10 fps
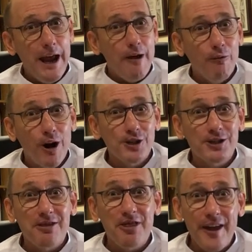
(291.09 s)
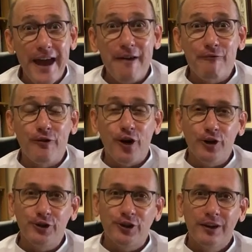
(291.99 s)
It wasn't their
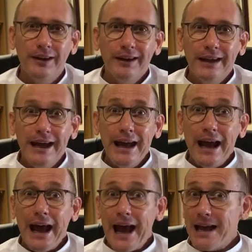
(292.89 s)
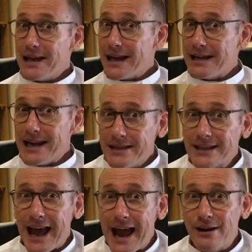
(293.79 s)
fault. And yet he's
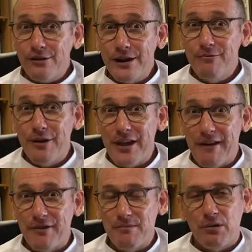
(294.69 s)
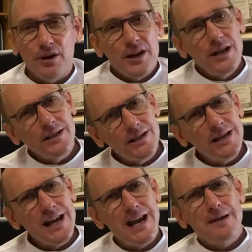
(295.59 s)
angry with everybody, isn't
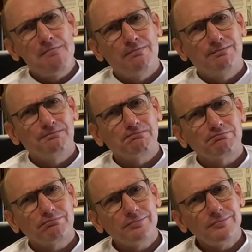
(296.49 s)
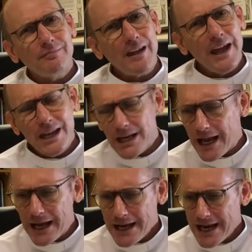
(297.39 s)
he?
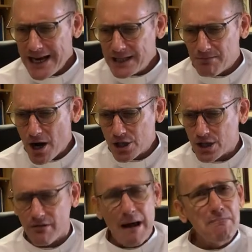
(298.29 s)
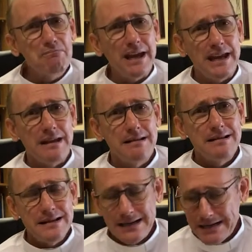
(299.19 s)
He's most grumpy.
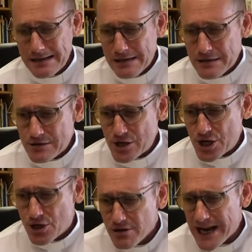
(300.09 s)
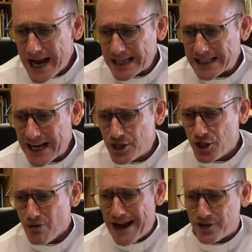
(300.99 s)
"Truly I say to
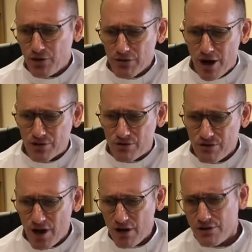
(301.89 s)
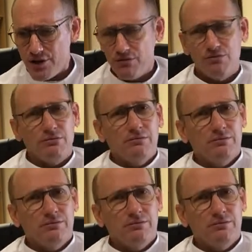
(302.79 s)
you, I do not know you.